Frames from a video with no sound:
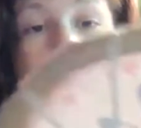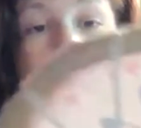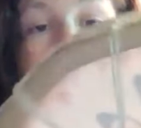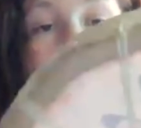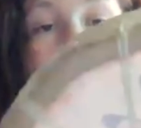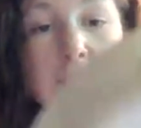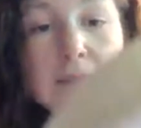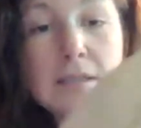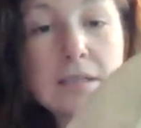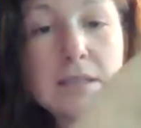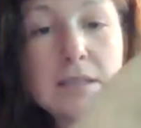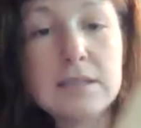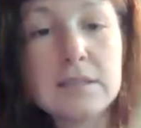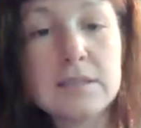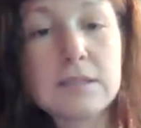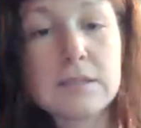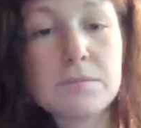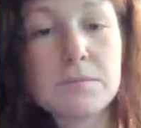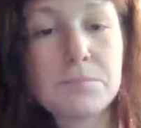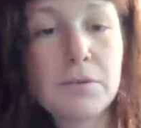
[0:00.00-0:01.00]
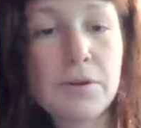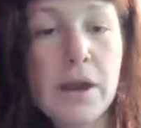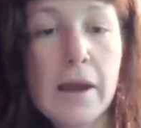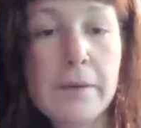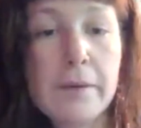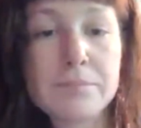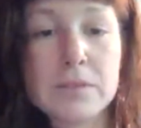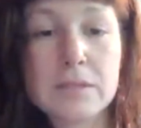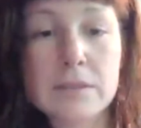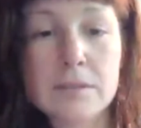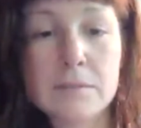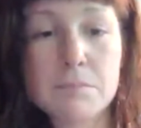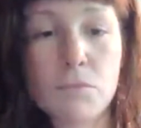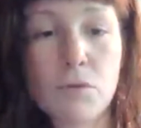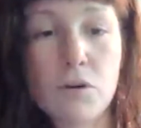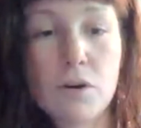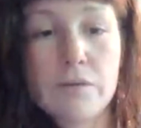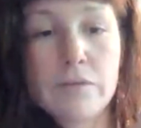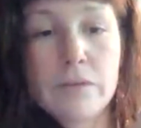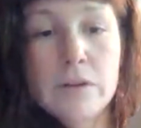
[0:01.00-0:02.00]
This is perhaps
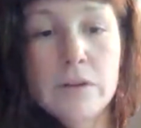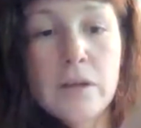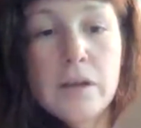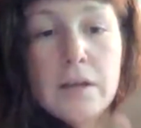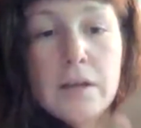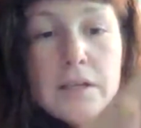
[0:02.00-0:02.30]
more of an